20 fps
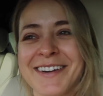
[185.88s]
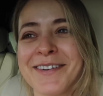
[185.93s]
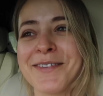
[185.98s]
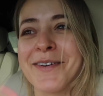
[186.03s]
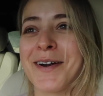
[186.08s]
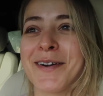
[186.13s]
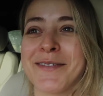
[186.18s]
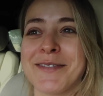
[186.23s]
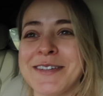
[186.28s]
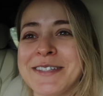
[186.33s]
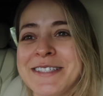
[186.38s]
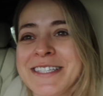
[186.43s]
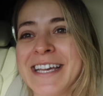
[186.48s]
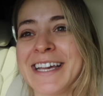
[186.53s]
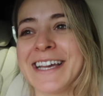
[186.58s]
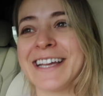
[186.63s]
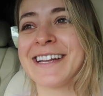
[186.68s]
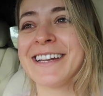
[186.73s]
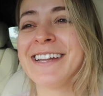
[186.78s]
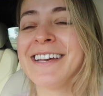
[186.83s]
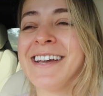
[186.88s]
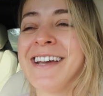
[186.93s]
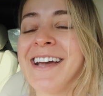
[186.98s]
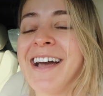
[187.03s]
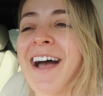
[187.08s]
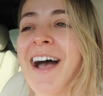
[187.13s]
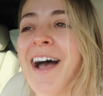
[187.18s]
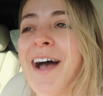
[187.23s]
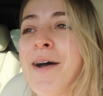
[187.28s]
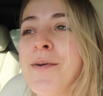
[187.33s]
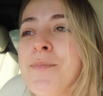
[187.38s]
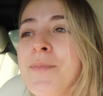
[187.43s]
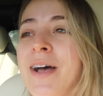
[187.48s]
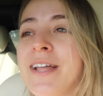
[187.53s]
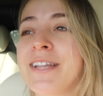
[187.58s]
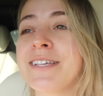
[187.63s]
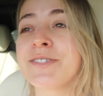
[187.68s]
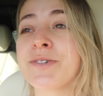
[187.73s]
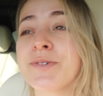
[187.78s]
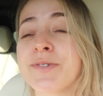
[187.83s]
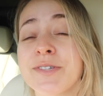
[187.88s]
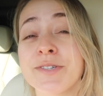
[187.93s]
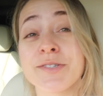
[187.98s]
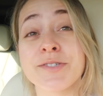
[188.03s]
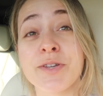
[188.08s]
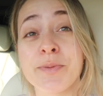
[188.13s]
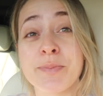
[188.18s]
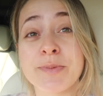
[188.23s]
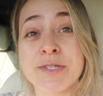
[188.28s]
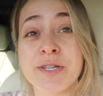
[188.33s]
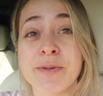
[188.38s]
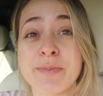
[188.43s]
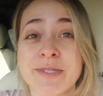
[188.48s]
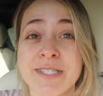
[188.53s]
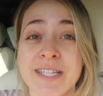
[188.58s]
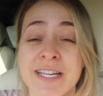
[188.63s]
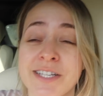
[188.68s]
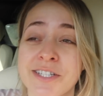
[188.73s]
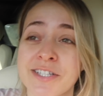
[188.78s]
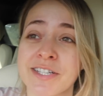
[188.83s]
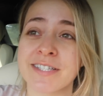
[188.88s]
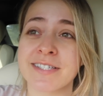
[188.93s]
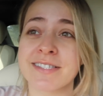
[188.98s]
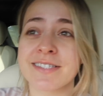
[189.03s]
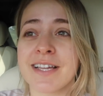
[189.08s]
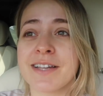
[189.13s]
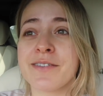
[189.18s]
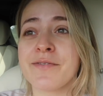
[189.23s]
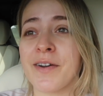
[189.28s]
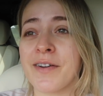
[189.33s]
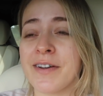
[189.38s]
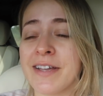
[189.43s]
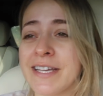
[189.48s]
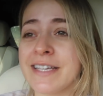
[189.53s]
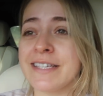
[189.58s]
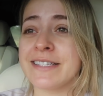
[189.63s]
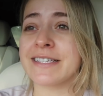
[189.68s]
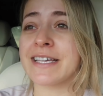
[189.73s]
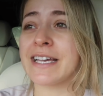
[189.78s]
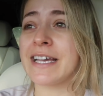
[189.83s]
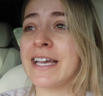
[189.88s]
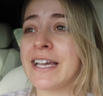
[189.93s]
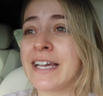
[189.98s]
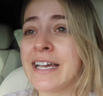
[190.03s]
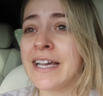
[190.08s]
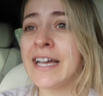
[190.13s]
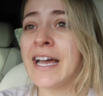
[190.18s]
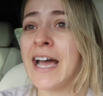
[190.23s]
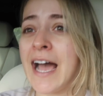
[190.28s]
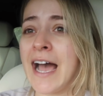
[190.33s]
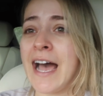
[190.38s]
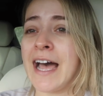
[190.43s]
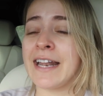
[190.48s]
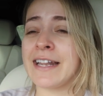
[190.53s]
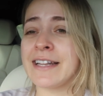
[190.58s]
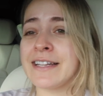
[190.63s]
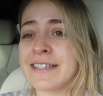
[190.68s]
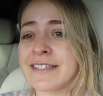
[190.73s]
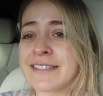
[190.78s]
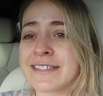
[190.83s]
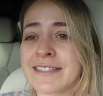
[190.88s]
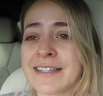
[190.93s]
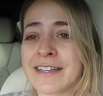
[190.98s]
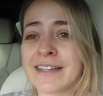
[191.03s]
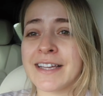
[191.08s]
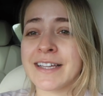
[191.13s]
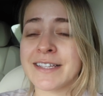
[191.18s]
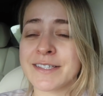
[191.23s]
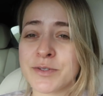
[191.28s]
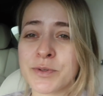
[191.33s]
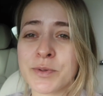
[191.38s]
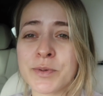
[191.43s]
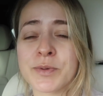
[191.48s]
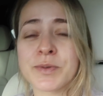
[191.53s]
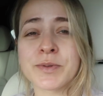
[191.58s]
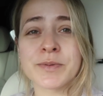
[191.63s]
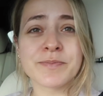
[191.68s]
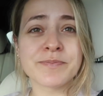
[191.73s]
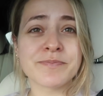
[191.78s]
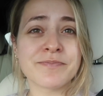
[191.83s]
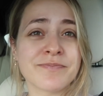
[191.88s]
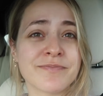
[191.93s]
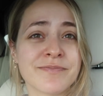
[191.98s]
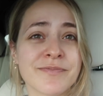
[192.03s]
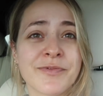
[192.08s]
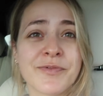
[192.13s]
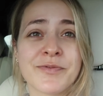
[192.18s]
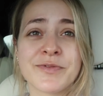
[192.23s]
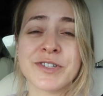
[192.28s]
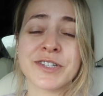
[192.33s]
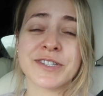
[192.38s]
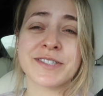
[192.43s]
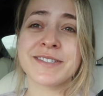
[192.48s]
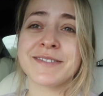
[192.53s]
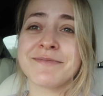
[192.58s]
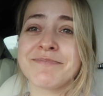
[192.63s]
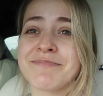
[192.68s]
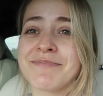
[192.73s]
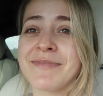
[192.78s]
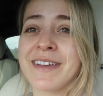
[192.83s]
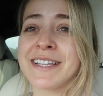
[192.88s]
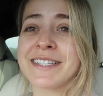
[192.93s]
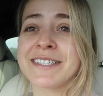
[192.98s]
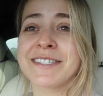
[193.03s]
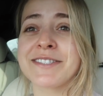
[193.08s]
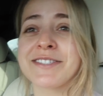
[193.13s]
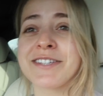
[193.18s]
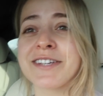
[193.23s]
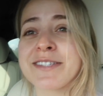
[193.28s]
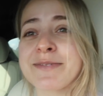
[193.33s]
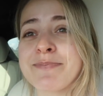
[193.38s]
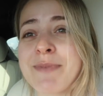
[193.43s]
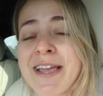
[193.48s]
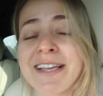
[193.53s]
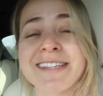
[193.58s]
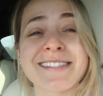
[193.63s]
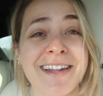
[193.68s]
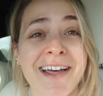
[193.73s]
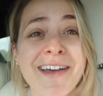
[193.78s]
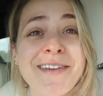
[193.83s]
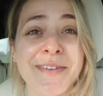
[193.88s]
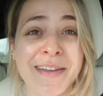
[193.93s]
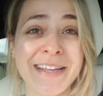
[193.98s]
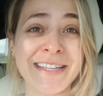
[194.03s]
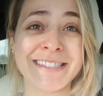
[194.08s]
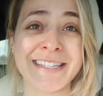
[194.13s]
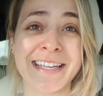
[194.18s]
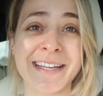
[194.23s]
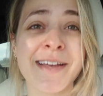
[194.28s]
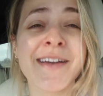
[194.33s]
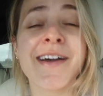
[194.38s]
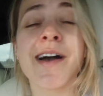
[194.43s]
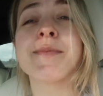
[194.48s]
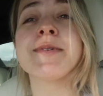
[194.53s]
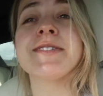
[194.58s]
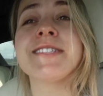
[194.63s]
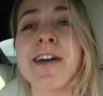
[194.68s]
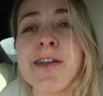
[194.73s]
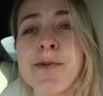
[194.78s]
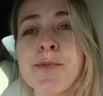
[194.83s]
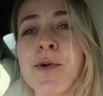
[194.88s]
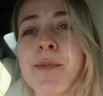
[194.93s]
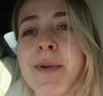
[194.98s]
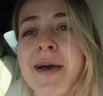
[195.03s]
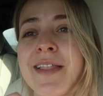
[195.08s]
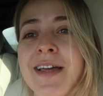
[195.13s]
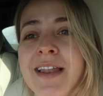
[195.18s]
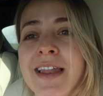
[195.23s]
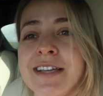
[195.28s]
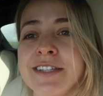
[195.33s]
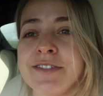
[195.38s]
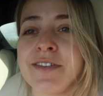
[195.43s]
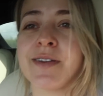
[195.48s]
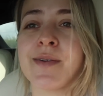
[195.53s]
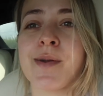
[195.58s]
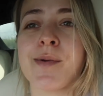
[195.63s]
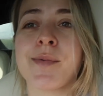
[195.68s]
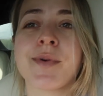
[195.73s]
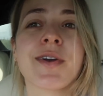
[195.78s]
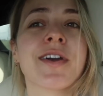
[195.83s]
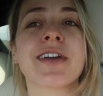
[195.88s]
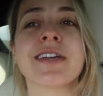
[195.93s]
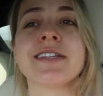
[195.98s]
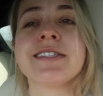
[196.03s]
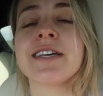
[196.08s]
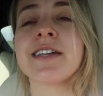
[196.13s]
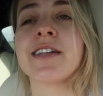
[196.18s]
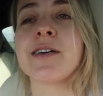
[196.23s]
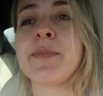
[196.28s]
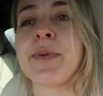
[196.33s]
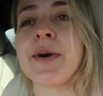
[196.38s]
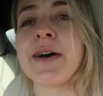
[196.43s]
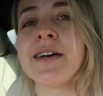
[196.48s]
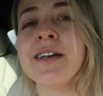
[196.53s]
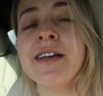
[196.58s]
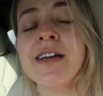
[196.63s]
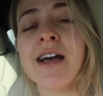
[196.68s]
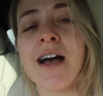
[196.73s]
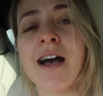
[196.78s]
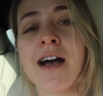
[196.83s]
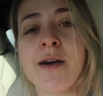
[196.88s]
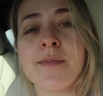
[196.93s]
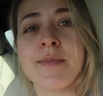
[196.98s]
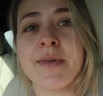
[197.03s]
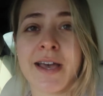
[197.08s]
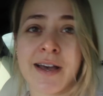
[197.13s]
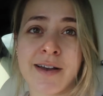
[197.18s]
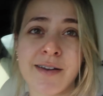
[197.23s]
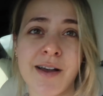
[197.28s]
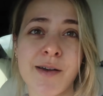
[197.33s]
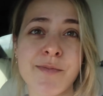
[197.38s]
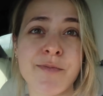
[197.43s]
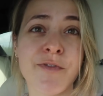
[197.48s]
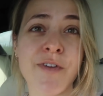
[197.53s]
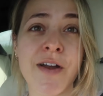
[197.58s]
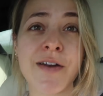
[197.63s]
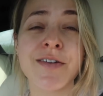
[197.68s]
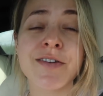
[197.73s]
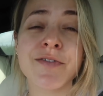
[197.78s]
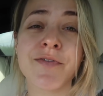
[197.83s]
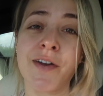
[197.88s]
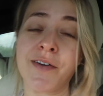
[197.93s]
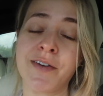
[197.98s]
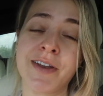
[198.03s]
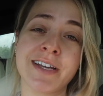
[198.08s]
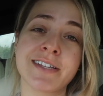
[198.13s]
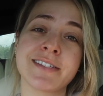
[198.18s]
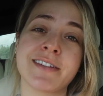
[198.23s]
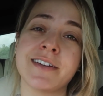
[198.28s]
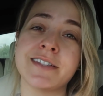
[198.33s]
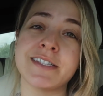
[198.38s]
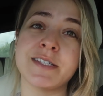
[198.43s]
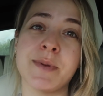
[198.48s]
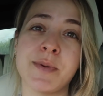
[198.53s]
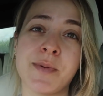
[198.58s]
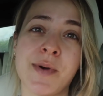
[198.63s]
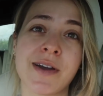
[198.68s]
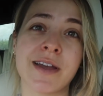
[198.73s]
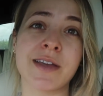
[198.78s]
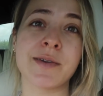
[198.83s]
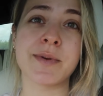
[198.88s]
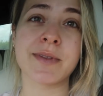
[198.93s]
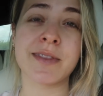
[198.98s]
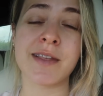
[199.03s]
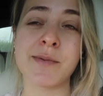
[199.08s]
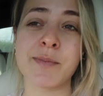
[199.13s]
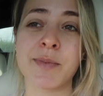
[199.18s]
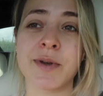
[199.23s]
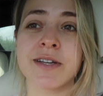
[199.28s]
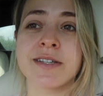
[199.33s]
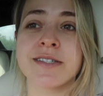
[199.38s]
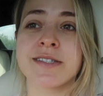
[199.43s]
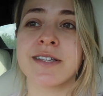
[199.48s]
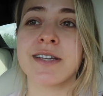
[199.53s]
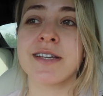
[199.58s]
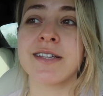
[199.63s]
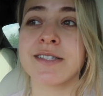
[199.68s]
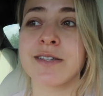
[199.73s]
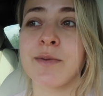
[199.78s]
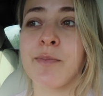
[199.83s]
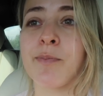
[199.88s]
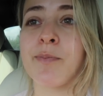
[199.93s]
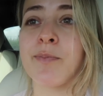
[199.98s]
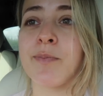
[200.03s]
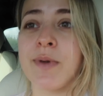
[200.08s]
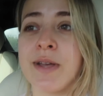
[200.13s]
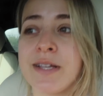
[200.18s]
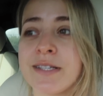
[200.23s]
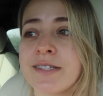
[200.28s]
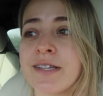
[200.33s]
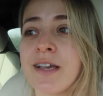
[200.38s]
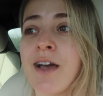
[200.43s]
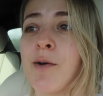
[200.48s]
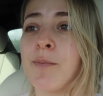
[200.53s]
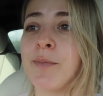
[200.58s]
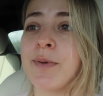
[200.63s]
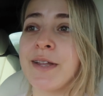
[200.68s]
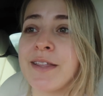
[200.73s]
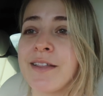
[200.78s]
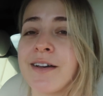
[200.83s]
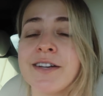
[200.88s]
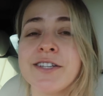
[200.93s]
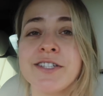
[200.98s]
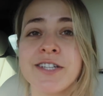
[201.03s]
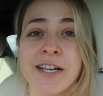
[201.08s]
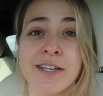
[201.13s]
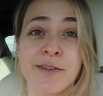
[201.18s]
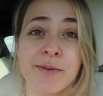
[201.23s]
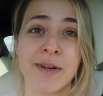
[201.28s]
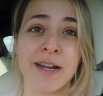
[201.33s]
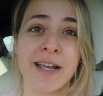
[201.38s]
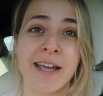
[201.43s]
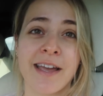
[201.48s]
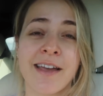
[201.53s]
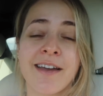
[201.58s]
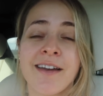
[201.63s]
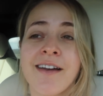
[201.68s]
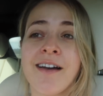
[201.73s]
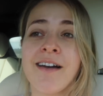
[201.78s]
or our routine. And it's also super, super delicious and very easy. And it's all it just makes life easy. I'm gonna tell you more about that later anyway when we're cooking dinner. But yeah, I'm very, very excited to be working with them because it's a company that I genuinely